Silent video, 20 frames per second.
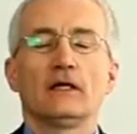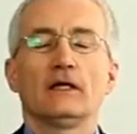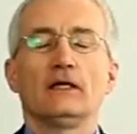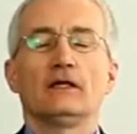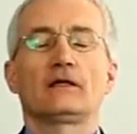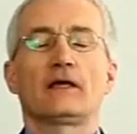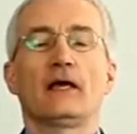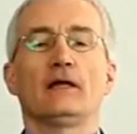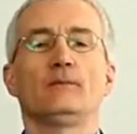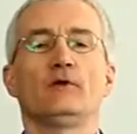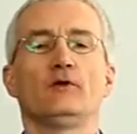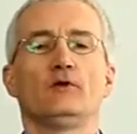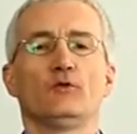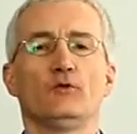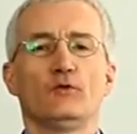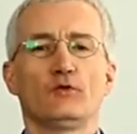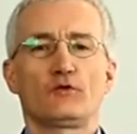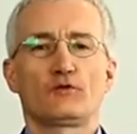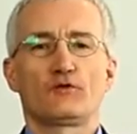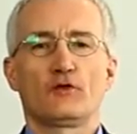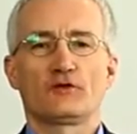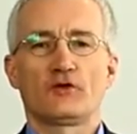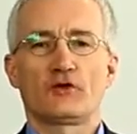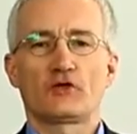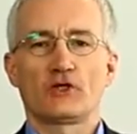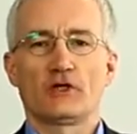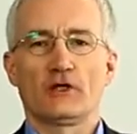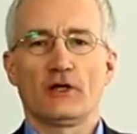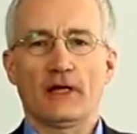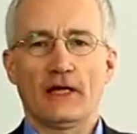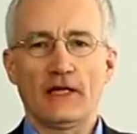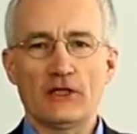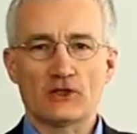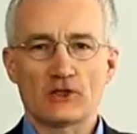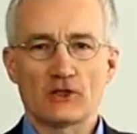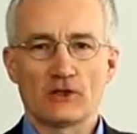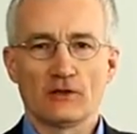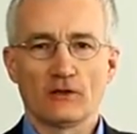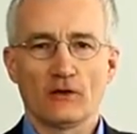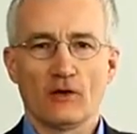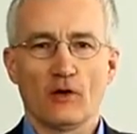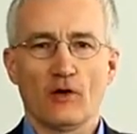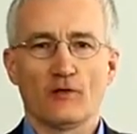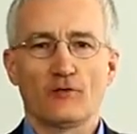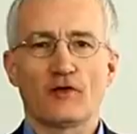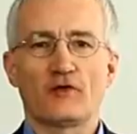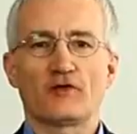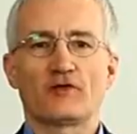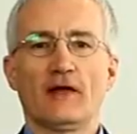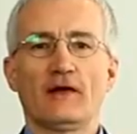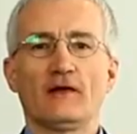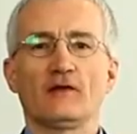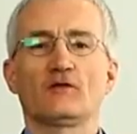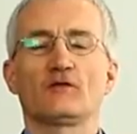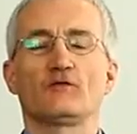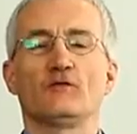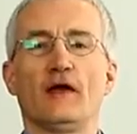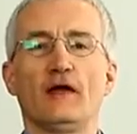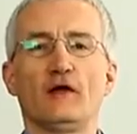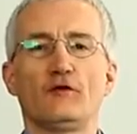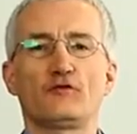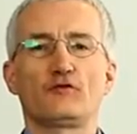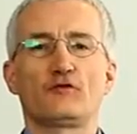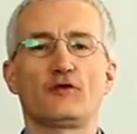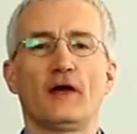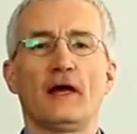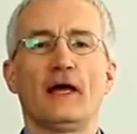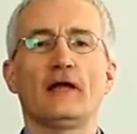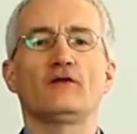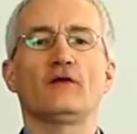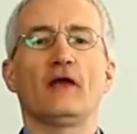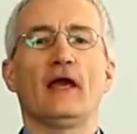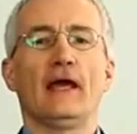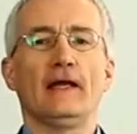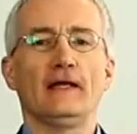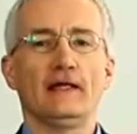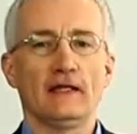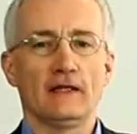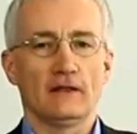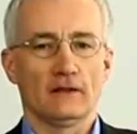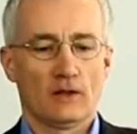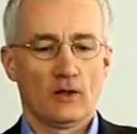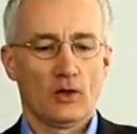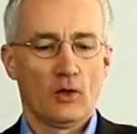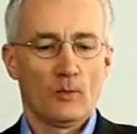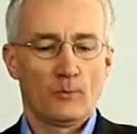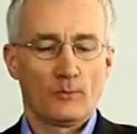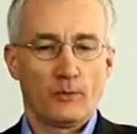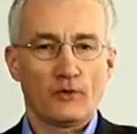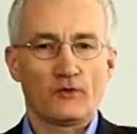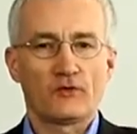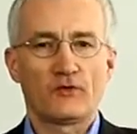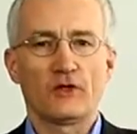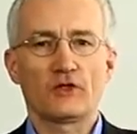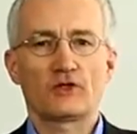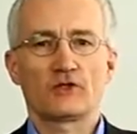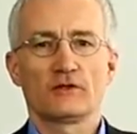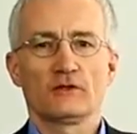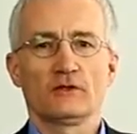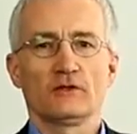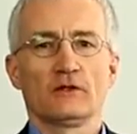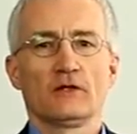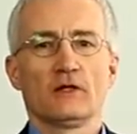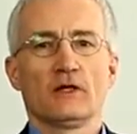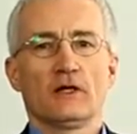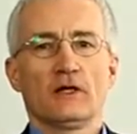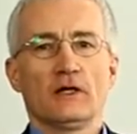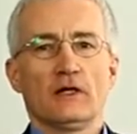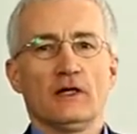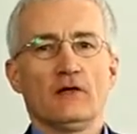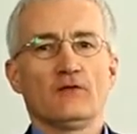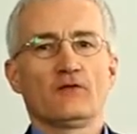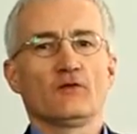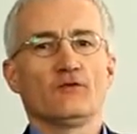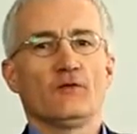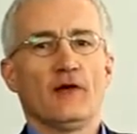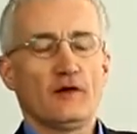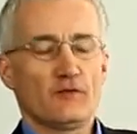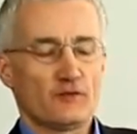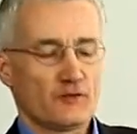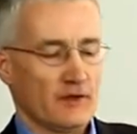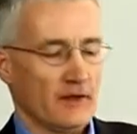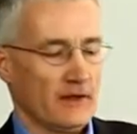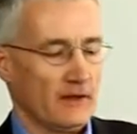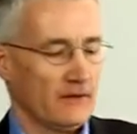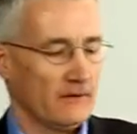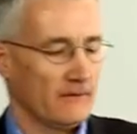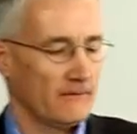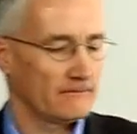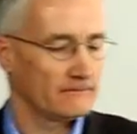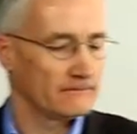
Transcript: It can be used for the generation of a second wave at any position in the wave tray.